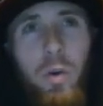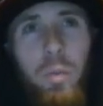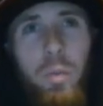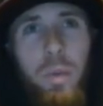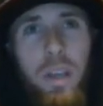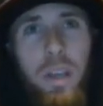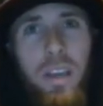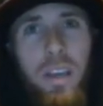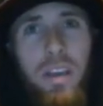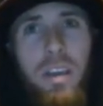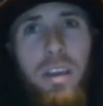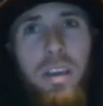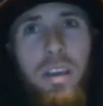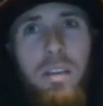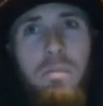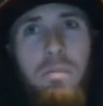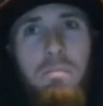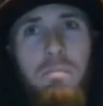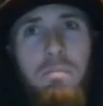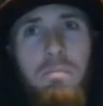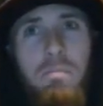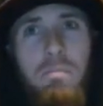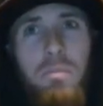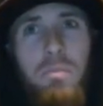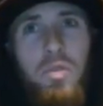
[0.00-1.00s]
be
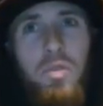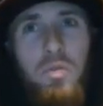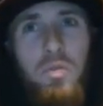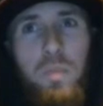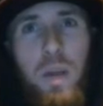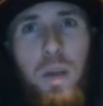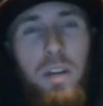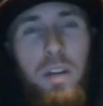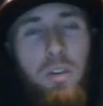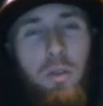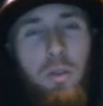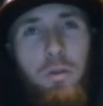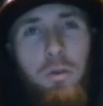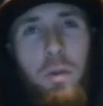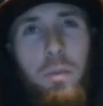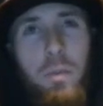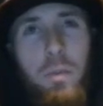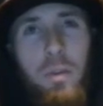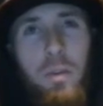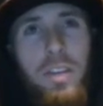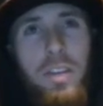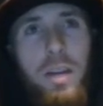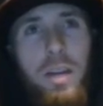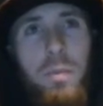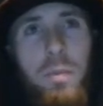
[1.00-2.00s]
special from the
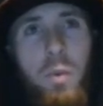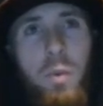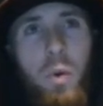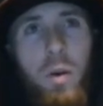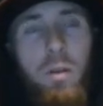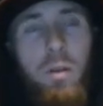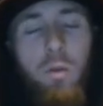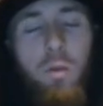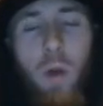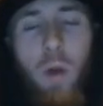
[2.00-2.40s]
standpoint of,